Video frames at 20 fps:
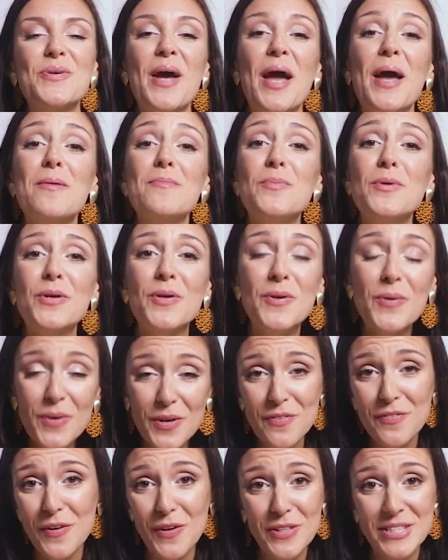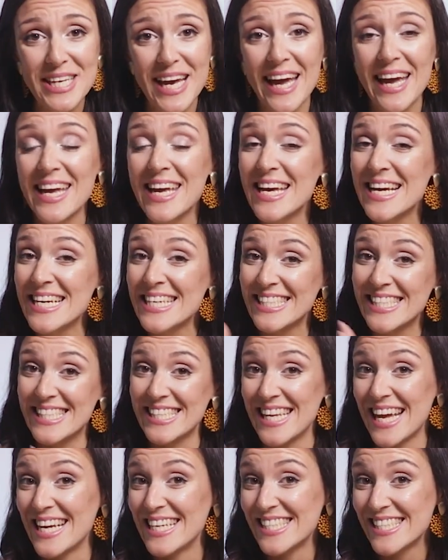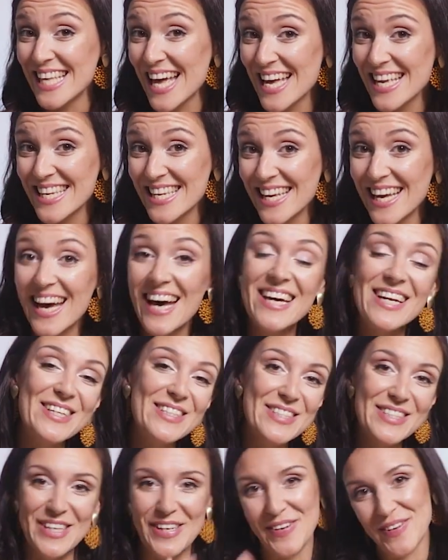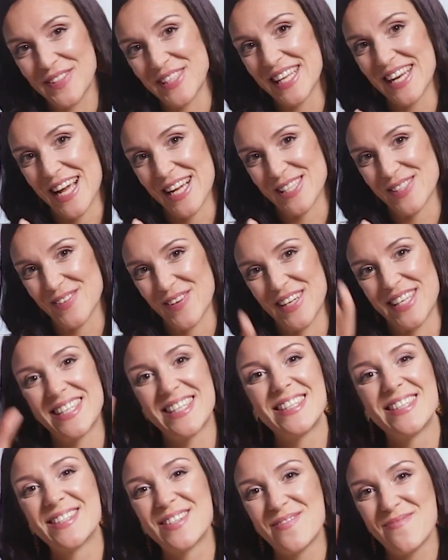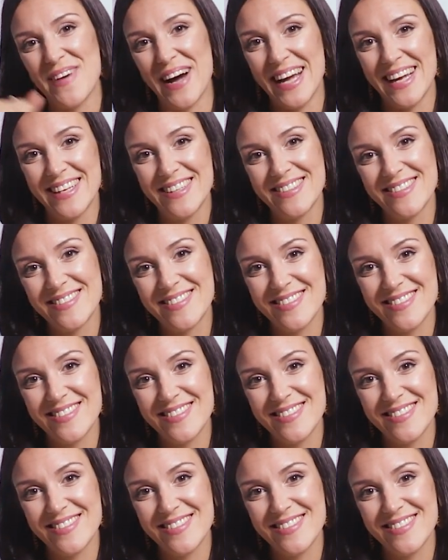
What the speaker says: you a beautiful day, stay zen, and I'll see you in the next one. Bye!